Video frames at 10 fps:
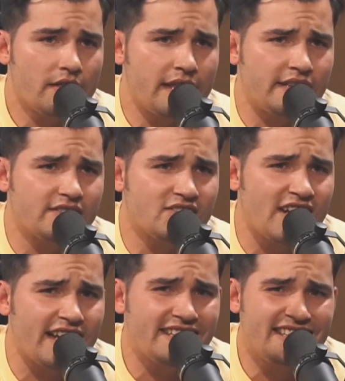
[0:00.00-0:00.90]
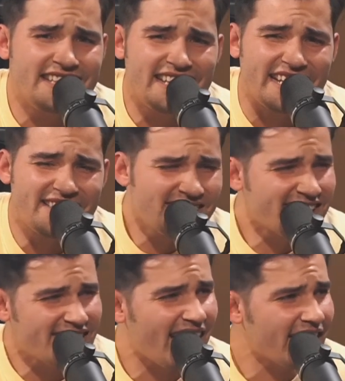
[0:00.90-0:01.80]
they designed the
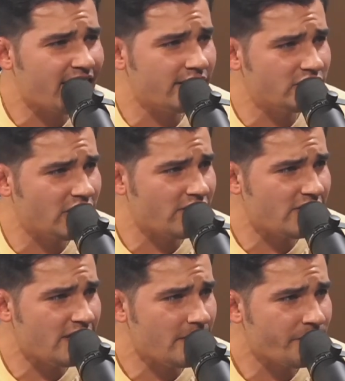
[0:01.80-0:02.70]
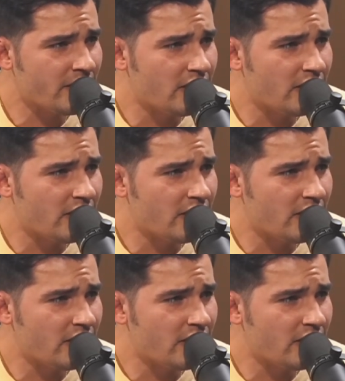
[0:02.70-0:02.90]
inside of the jersey.